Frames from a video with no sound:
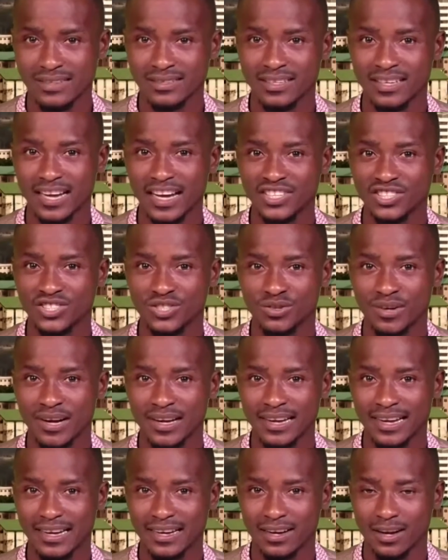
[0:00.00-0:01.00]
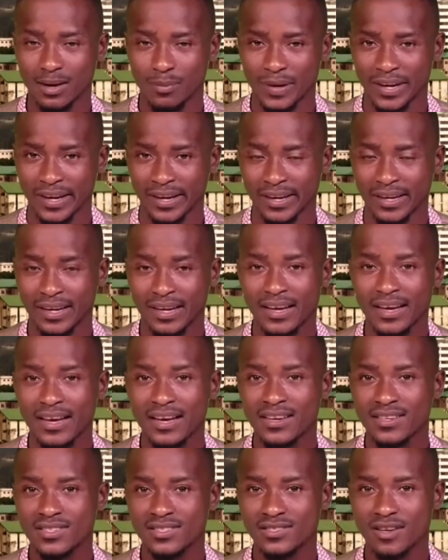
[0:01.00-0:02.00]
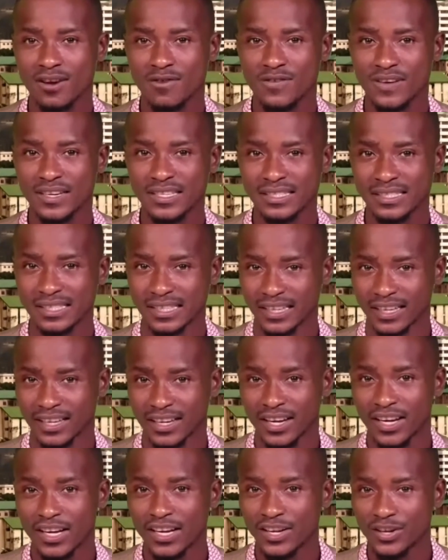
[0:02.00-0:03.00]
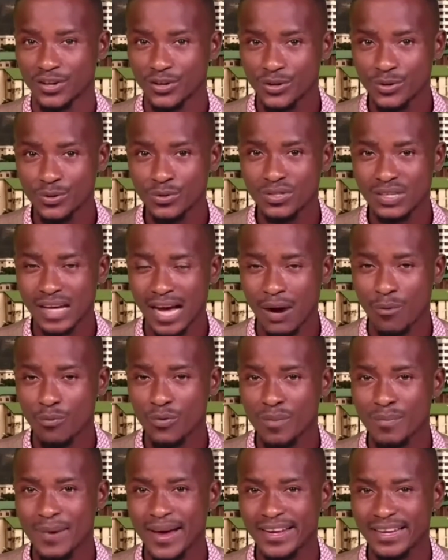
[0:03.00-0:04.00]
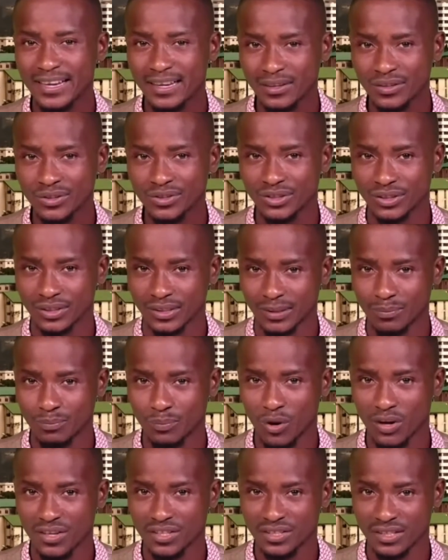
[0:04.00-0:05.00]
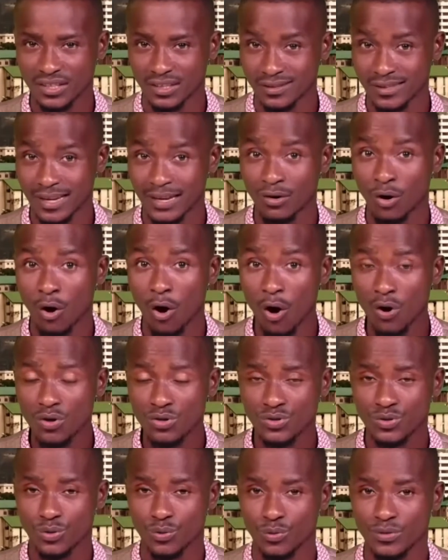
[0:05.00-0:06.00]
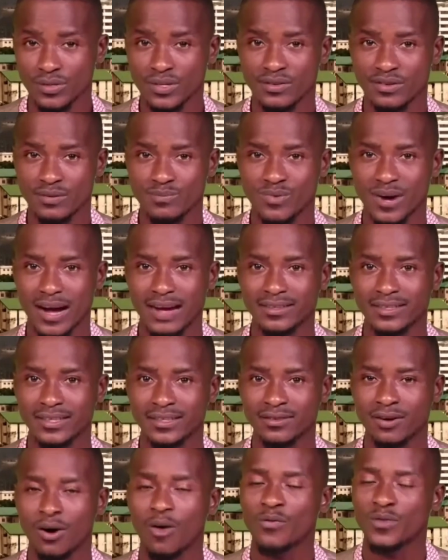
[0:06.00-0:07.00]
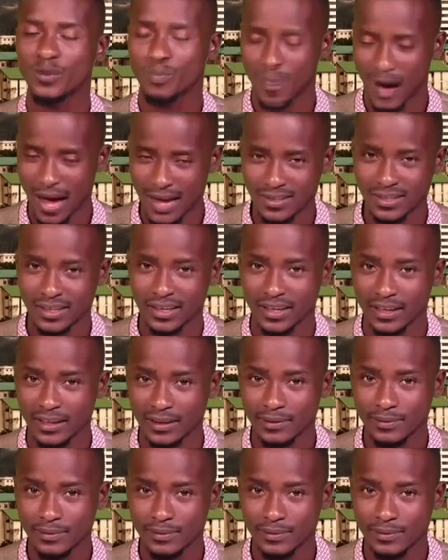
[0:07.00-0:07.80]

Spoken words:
the Nigerian economy, sovereignty, youth and women inclusion in politics, and also the rebranding of the party.